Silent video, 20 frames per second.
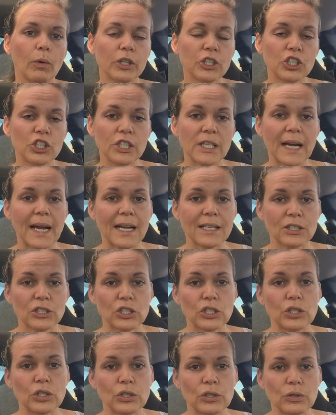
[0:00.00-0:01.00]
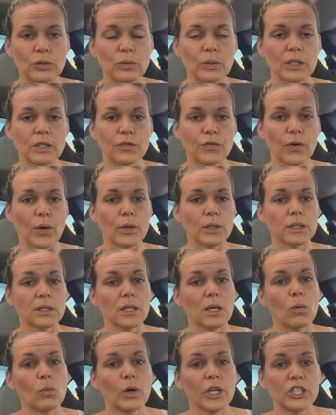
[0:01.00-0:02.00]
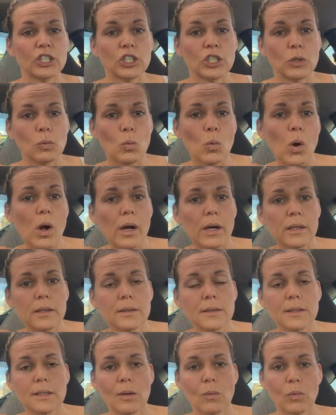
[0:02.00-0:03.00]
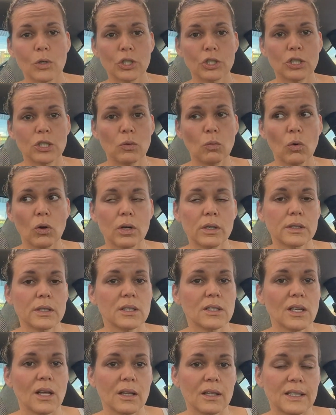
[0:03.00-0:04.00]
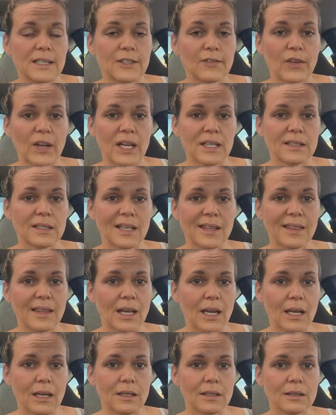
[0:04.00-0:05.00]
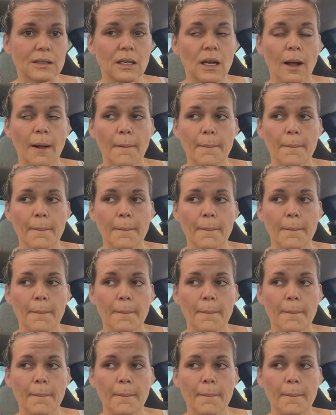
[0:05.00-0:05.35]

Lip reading: what she has to do is focus on what she wants, and what she wants is all these fancy things.